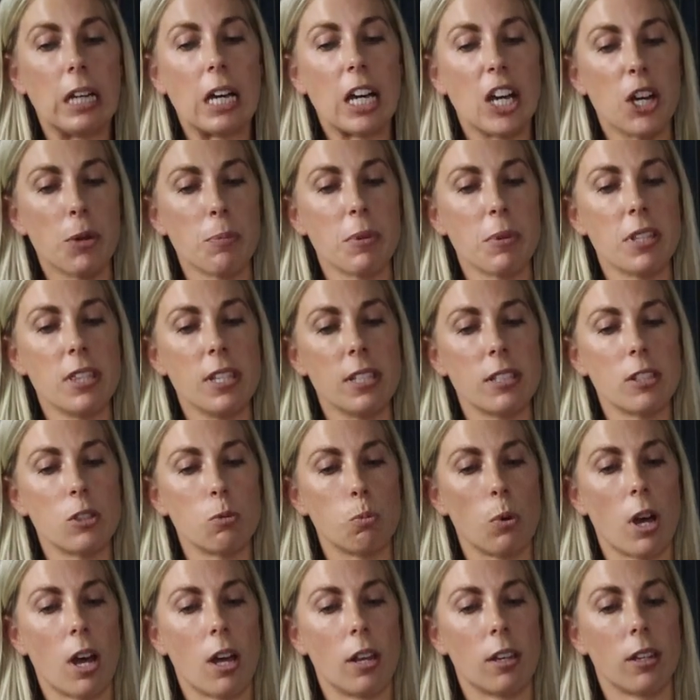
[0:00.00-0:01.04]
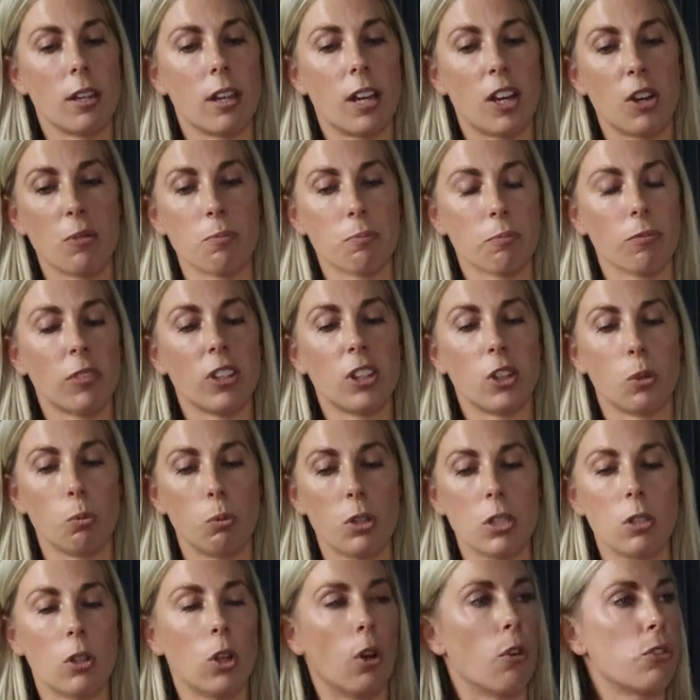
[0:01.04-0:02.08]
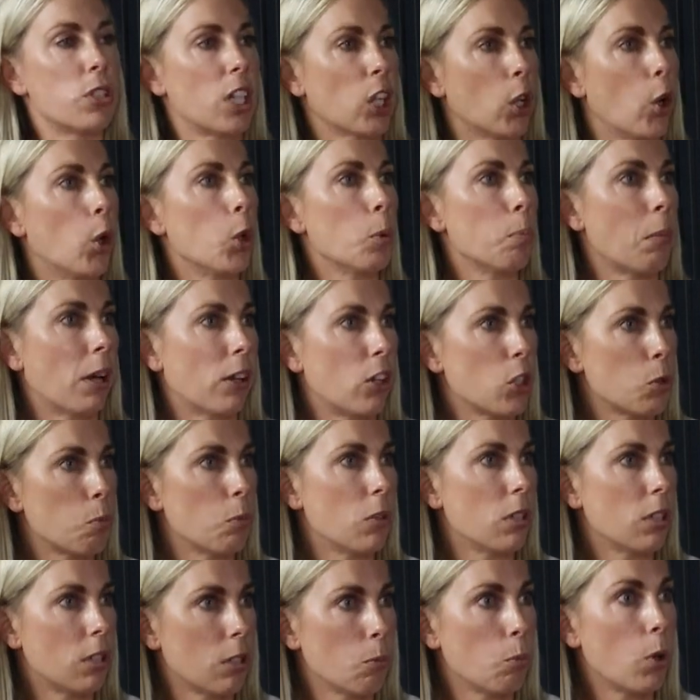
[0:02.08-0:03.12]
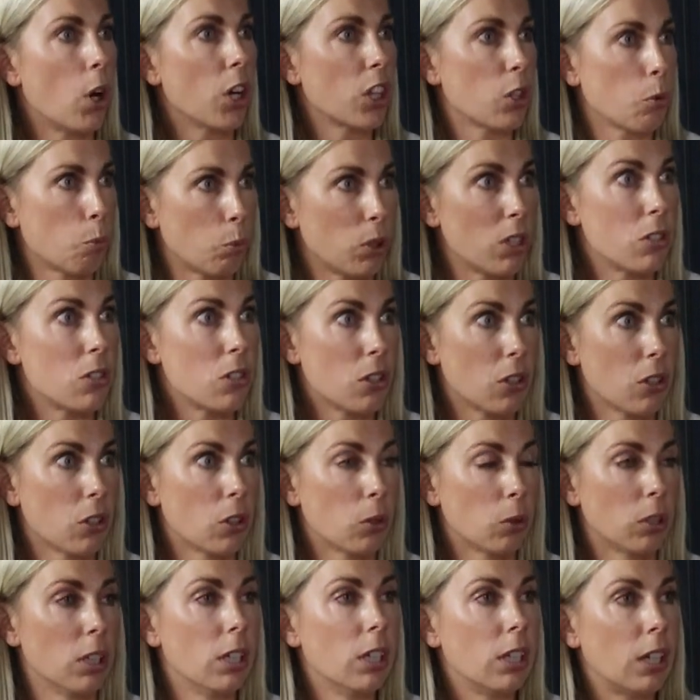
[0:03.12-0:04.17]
And this is when, we do a lot of stakeholder management in the work that we do.